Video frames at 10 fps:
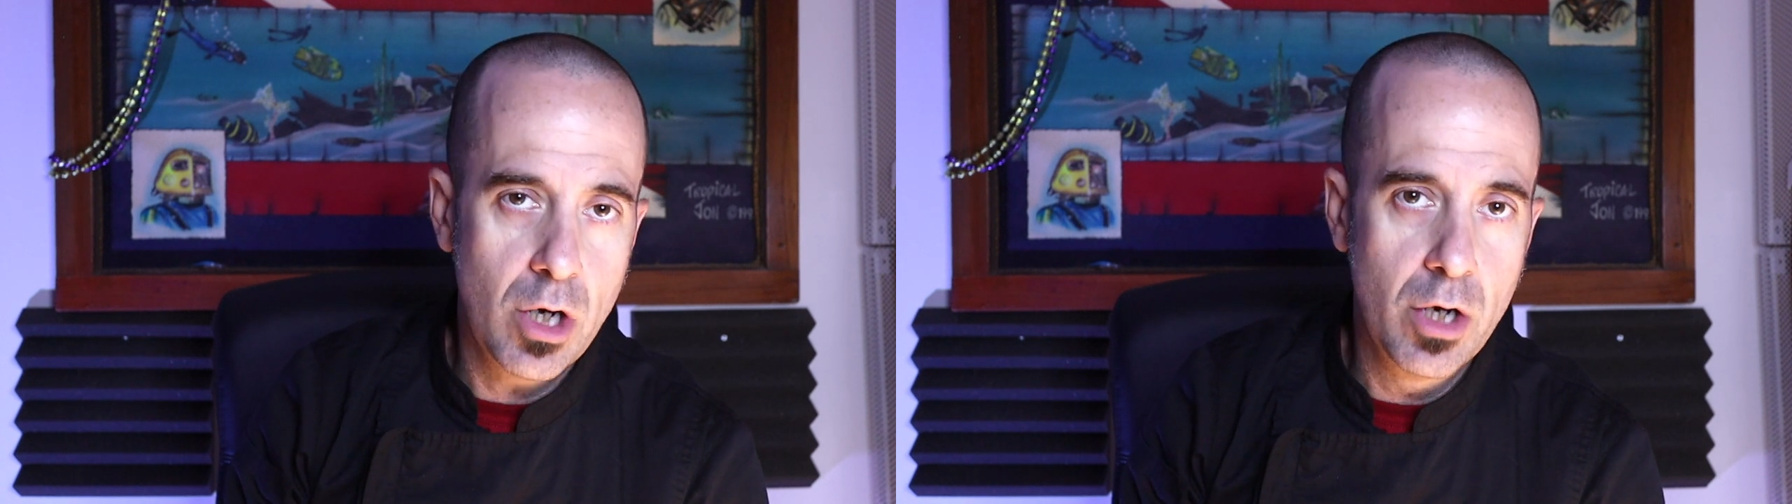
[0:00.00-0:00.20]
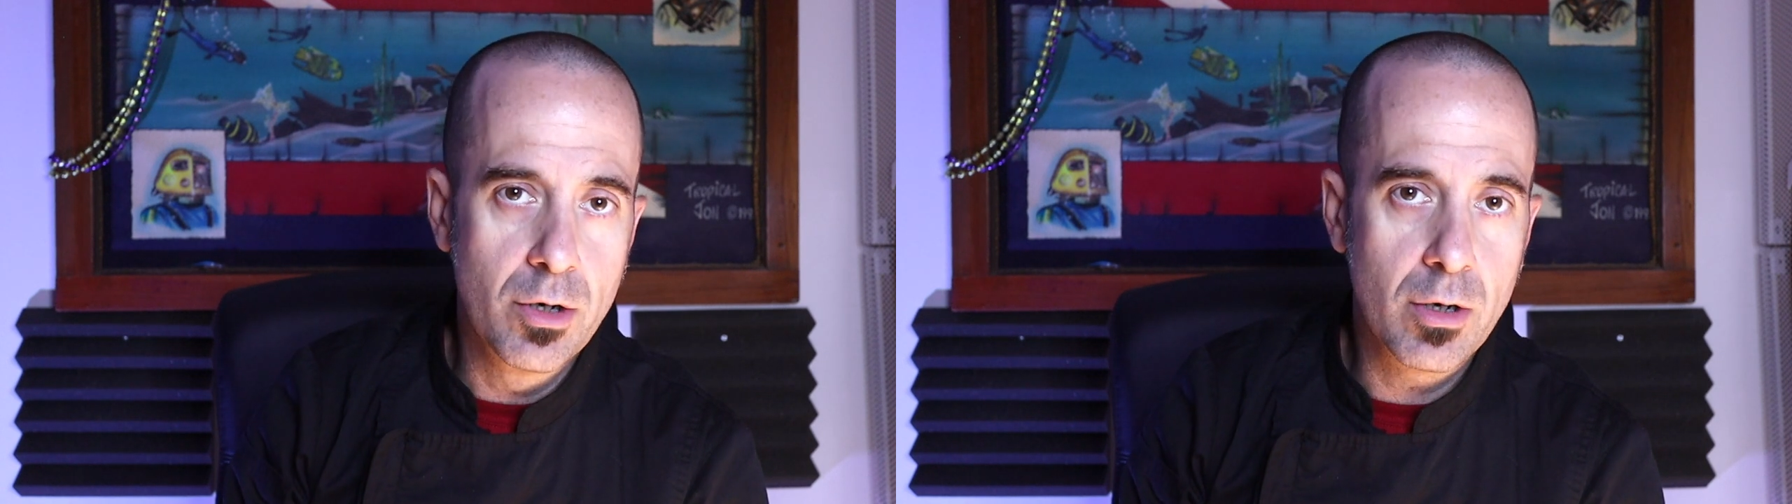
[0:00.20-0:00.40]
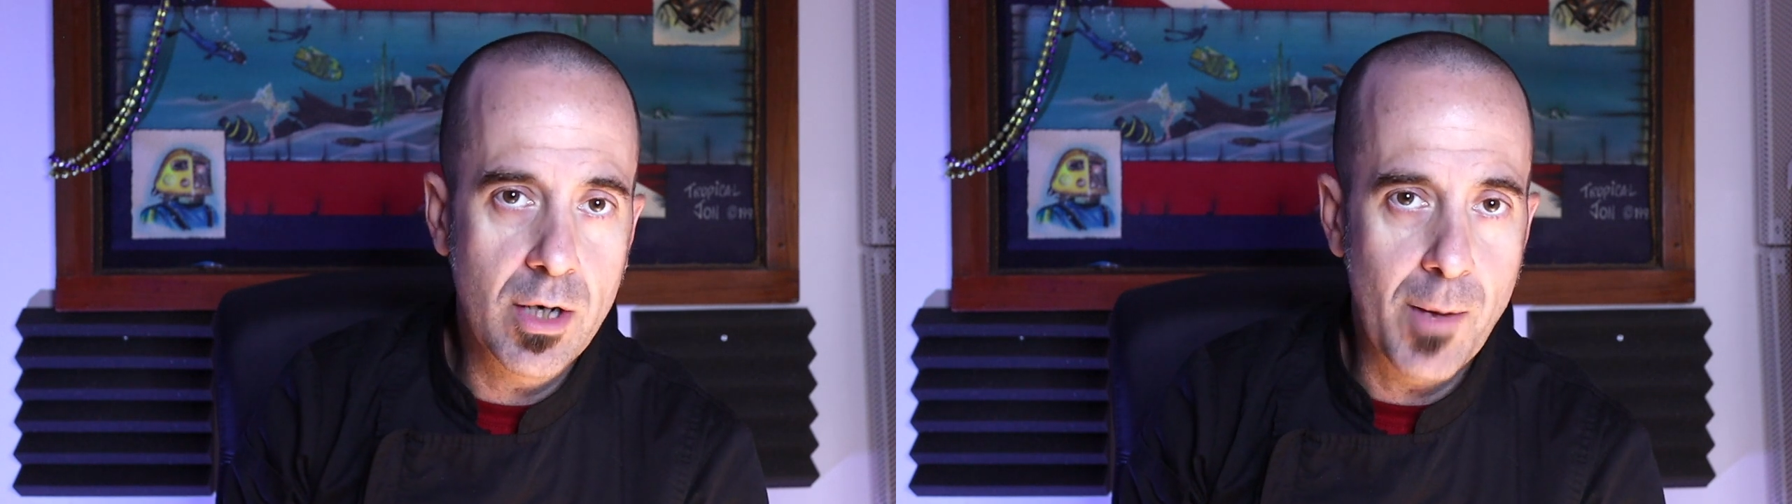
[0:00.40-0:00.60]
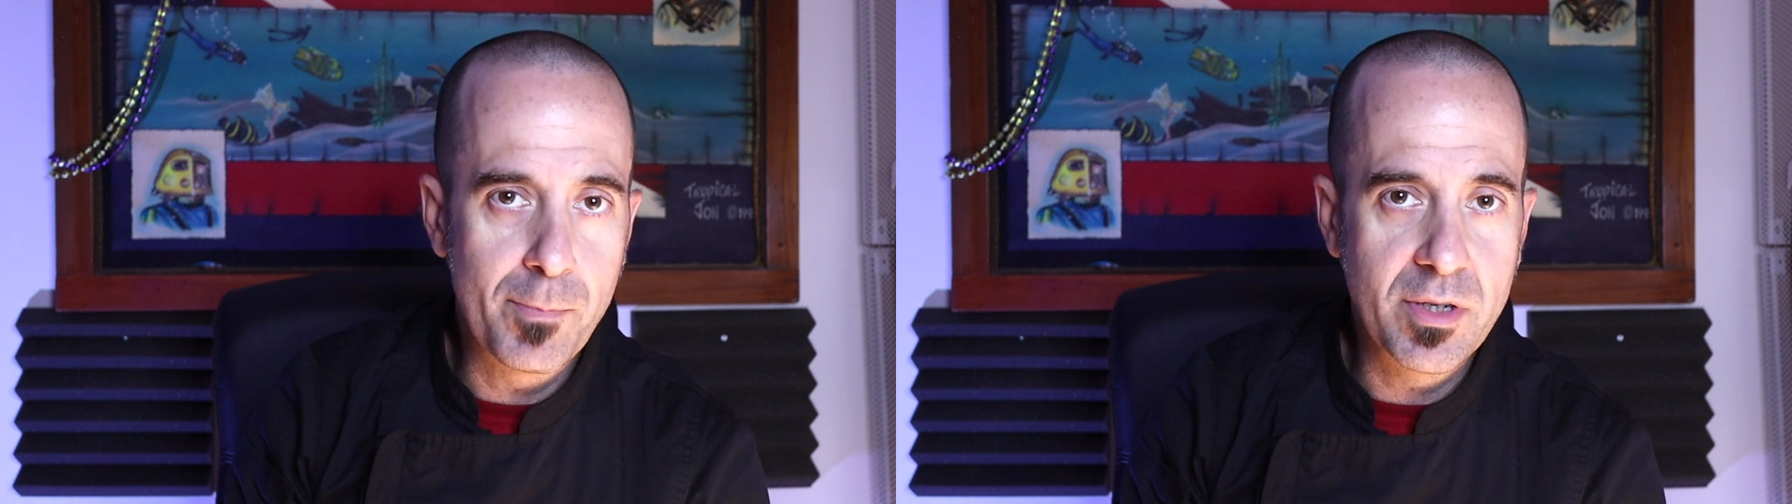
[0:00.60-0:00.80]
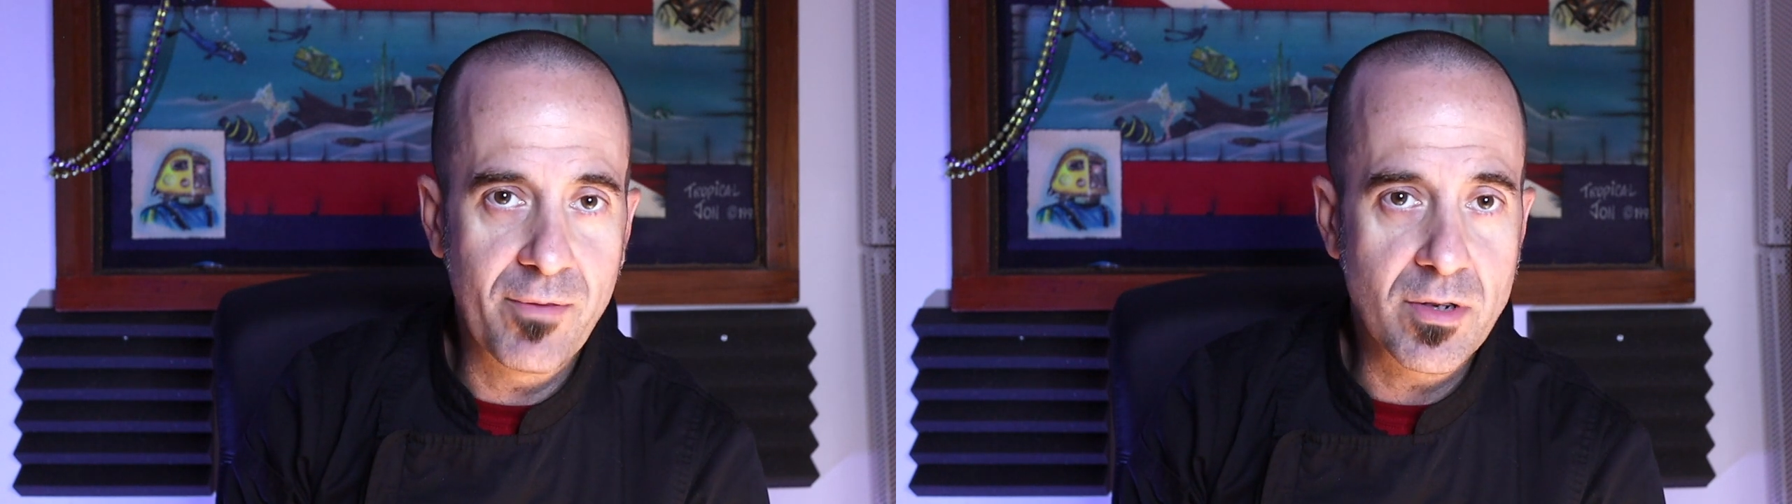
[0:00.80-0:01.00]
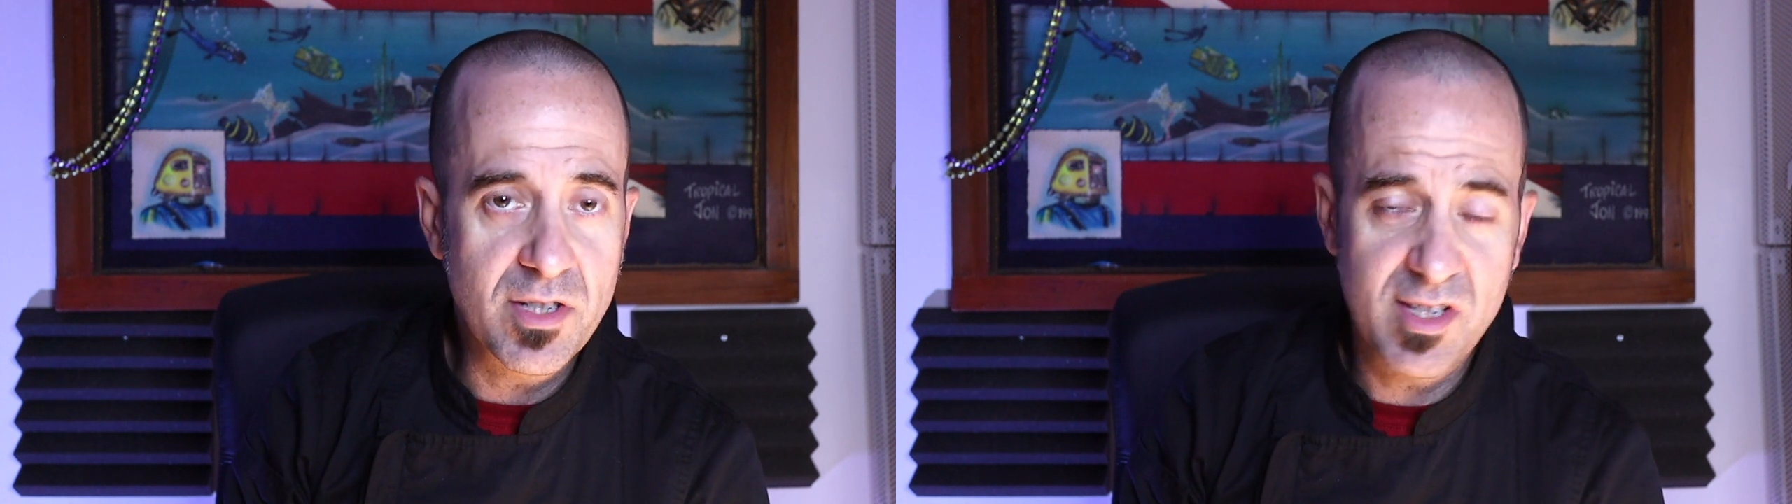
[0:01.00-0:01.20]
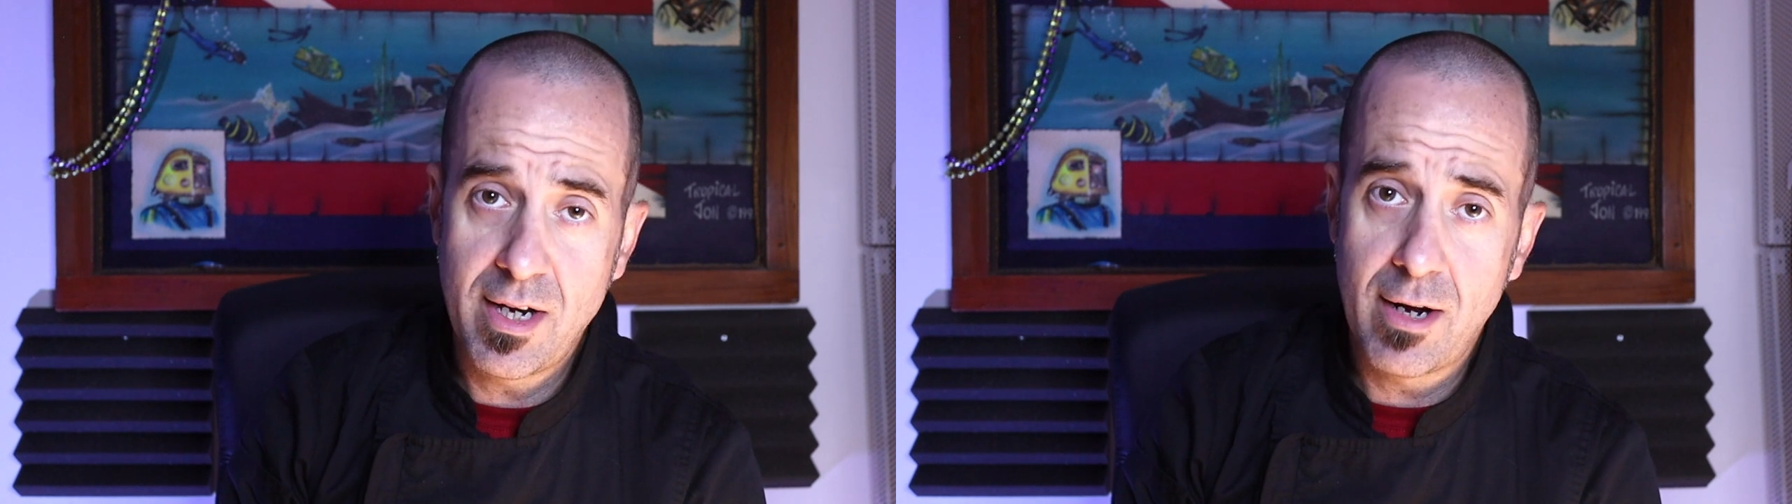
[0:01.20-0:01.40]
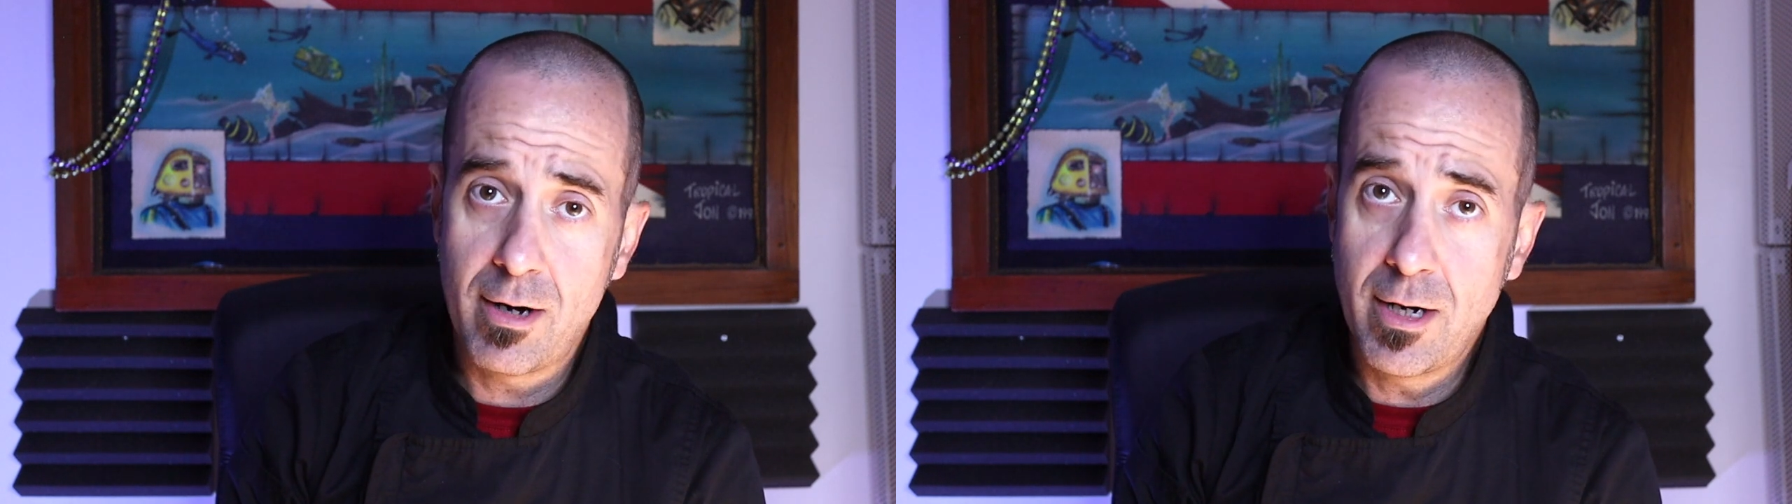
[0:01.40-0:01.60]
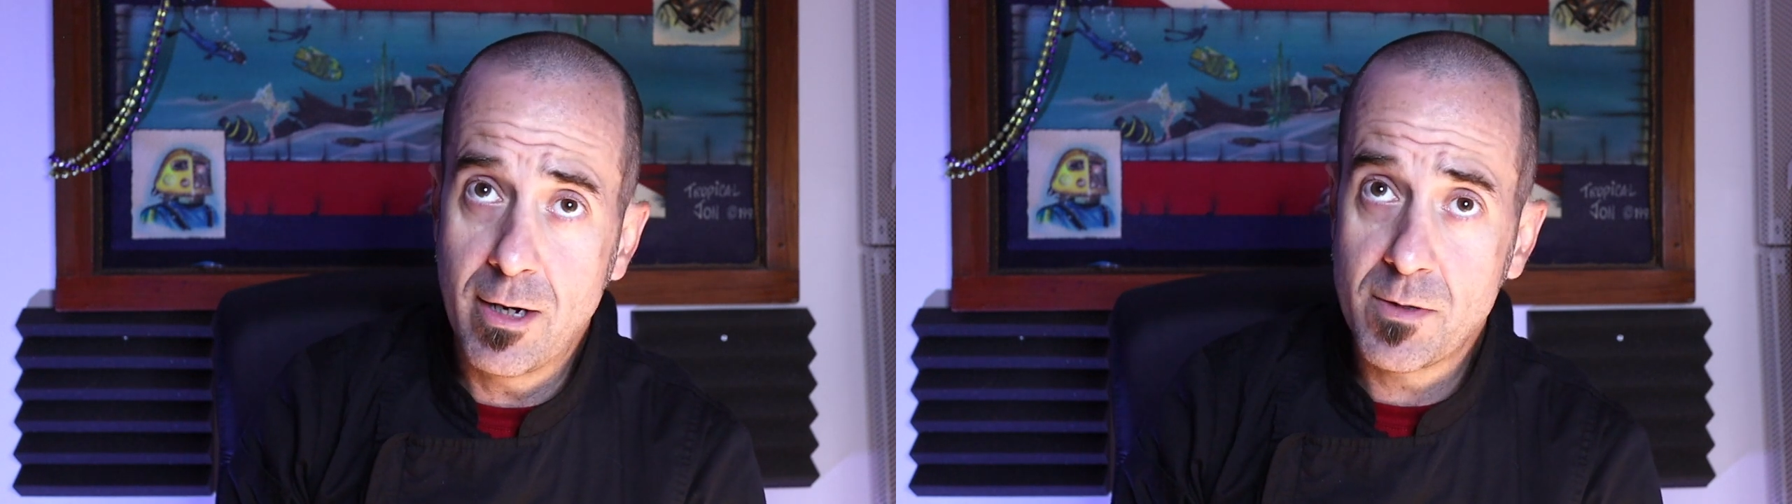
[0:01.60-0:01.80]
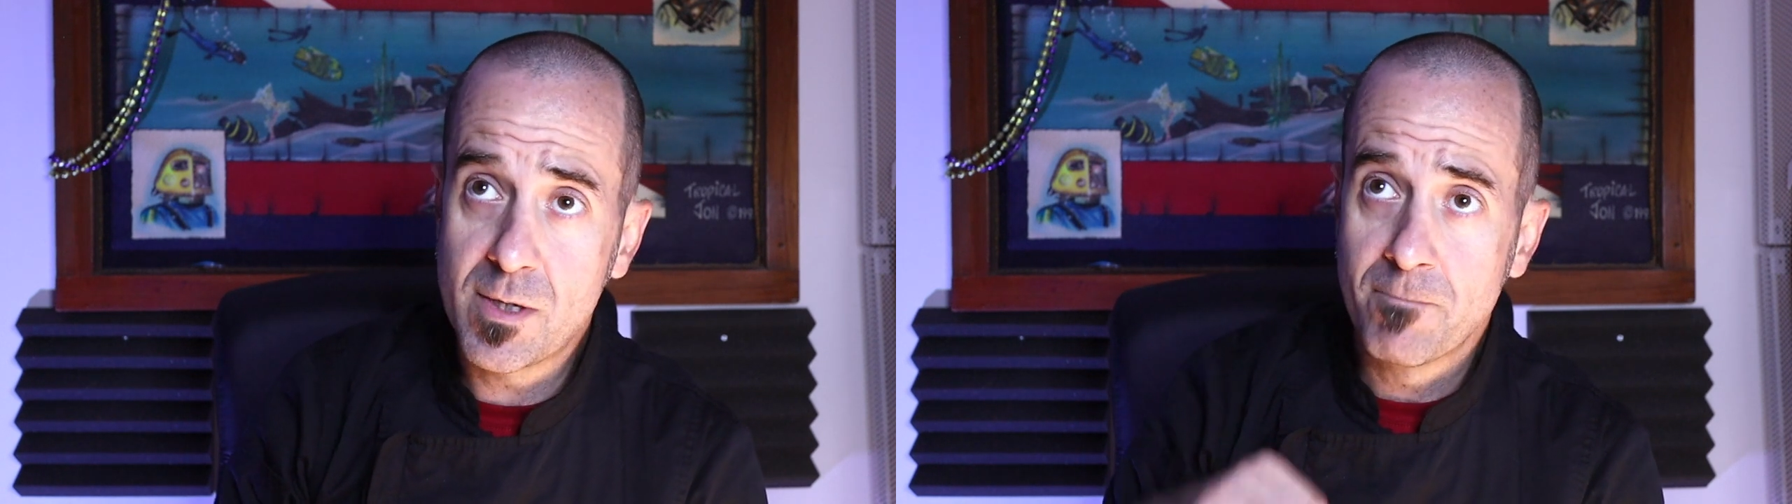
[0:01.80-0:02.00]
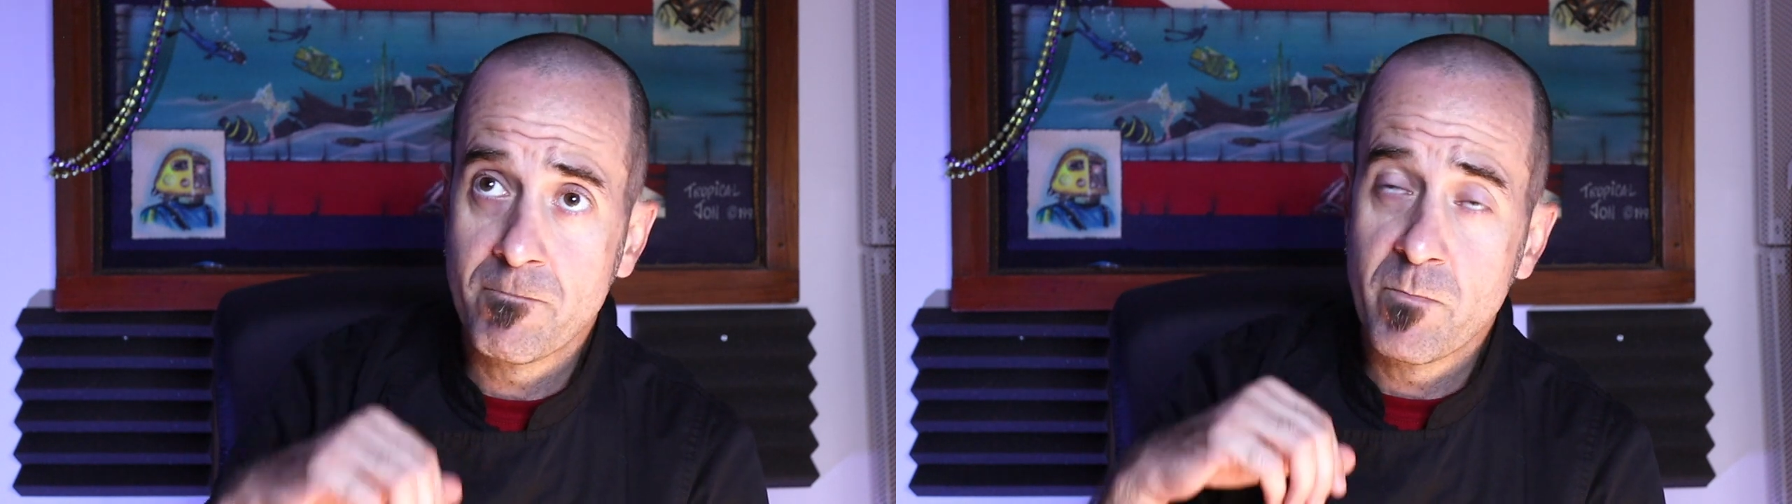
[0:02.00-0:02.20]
under a couple different scenarios.